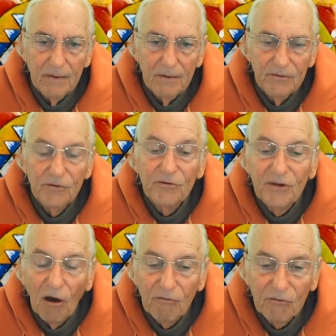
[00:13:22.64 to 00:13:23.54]
to
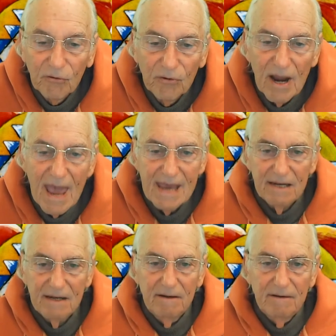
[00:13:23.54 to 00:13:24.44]
self-create,
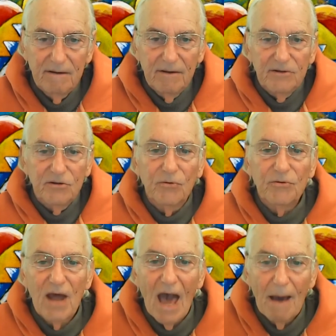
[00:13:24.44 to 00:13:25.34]
to
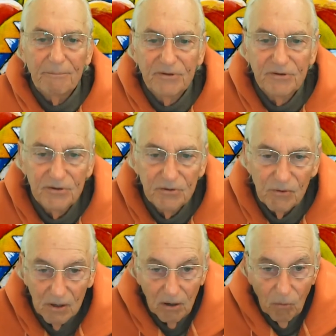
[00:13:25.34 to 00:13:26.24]
adapt to
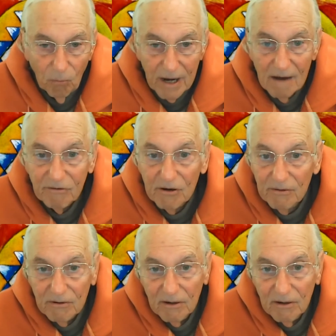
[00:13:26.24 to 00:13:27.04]
whatever